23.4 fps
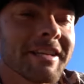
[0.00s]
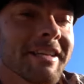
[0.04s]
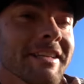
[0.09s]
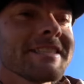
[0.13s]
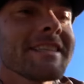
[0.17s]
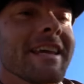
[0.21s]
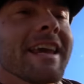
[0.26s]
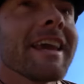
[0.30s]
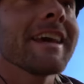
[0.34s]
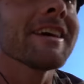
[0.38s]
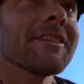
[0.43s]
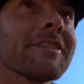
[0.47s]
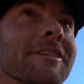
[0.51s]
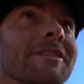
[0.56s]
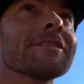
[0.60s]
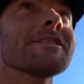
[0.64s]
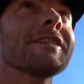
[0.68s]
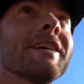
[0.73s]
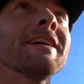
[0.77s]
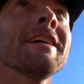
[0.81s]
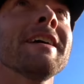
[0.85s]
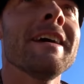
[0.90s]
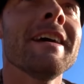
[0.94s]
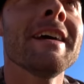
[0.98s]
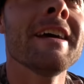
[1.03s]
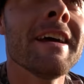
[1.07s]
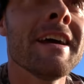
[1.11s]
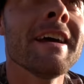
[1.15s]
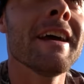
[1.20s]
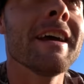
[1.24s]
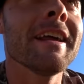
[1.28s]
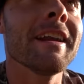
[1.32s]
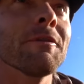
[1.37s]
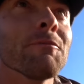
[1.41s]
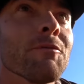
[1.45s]
his antlers
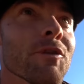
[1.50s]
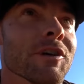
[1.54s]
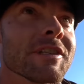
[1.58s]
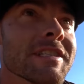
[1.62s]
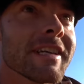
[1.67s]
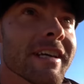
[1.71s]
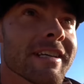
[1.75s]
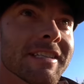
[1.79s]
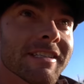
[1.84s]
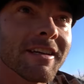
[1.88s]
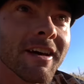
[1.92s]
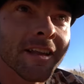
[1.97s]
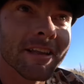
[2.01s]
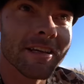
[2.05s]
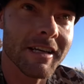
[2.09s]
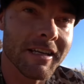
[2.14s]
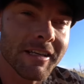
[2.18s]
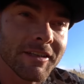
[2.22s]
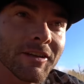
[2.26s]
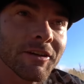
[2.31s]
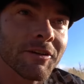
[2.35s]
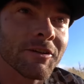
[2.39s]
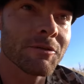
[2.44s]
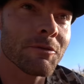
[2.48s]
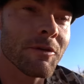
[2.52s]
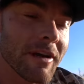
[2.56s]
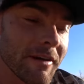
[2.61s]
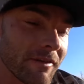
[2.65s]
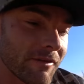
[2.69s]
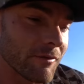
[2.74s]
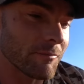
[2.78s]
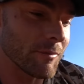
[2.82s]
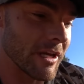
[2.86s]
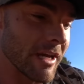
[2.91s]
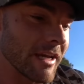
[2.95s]
and once I saw that he turned away
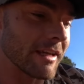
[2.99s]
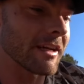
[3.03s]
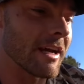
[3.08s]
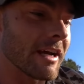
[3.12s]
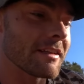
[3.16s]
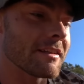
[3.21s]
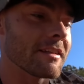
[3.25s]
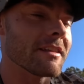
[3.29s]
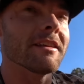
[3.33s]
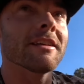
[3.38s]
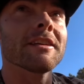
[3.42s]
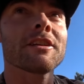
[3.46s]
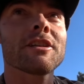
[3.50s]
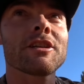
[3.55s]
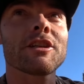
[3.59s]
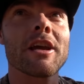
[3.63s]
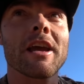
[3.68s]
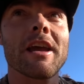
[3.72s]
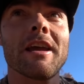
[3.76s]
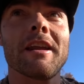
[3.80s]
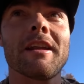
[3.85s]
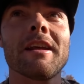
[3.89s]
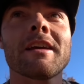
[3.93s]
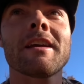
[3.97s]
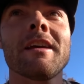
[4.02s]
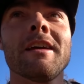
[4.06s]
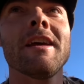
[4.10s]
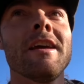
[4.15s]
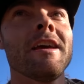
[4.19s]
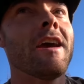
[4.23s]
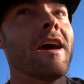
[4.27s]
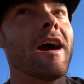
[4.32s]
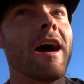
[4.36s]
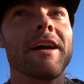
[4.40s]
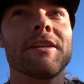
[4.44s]
from me, I got to this shade.
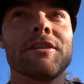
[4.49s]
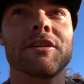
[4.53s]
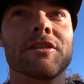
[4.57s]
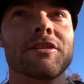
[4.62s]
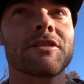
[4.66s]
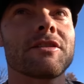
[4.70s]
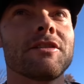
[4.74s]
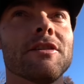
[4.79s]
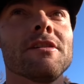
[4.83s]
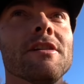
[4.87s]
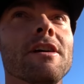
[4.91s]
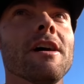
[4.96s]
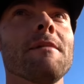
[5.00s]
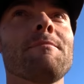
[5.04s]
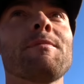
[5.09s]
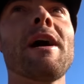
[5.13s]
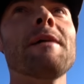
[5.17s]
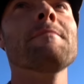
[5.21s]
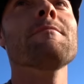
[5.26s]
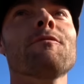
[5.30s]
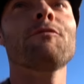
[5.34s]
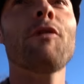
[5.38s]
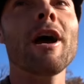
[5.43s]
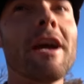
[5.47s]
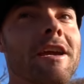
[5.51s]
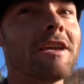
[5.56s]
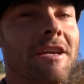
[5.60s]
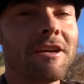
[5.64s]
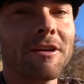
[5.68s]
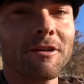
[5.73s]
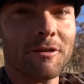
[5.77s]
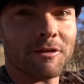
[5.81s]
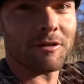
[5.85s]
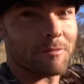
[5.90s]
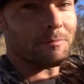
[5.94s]
I just stood up. I'm right
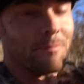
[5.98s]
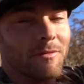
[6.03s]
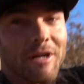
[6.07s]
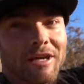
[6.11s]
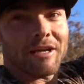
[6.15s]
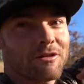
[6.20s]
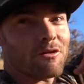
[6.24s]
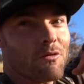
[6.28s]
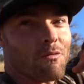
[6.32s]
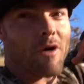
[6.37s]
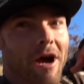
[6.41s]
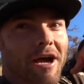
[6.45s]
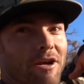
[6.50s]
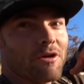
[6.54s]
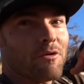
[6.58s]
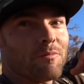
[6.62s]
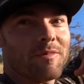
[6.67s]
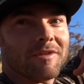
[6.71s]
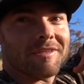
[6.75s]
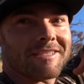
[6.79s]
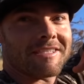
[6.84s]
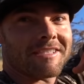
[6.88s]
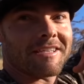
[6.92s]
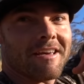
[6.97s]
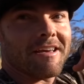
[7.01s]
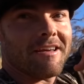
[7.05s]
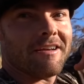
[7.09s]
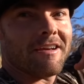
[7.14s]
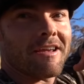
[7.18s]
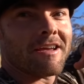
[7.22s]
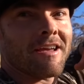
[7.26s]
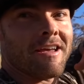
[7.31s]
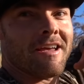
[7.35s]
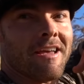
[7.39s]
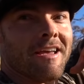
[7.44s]
here in the in the wide open
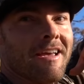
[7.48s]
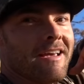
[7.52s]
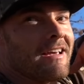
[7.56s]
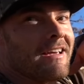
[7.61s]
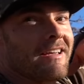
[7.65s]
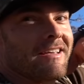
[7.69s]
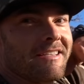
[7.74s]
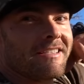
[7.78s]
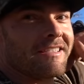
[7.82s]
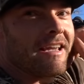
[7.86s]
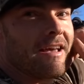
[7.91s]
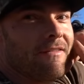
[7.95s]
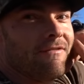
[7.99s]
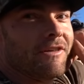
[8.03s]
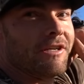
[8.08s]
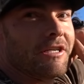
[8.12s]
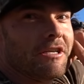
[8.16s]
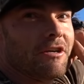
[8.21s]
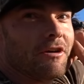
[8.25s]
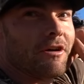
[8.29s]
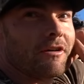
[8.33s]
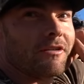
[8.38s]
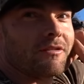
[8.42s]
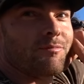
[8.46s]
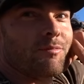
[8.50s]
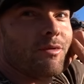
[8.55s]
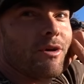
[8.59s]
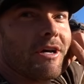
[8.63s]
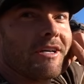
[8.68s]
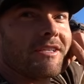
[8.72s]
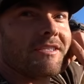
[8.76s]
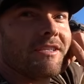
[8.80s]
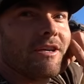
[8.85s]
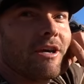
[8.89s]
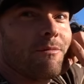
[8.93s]
sun. 70 yards
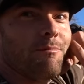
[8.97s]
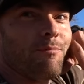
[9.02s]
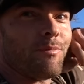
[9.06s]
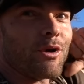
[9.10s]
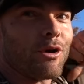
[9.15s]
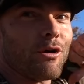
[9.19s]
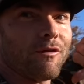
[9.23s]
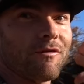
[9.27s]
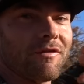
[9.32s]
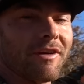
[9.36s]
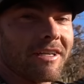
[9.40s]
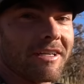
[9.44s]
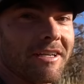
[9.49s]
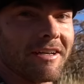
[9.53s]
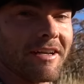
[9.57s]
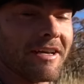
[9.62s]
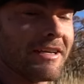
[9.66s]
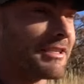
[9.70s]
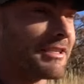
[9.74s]
broadside perfect and I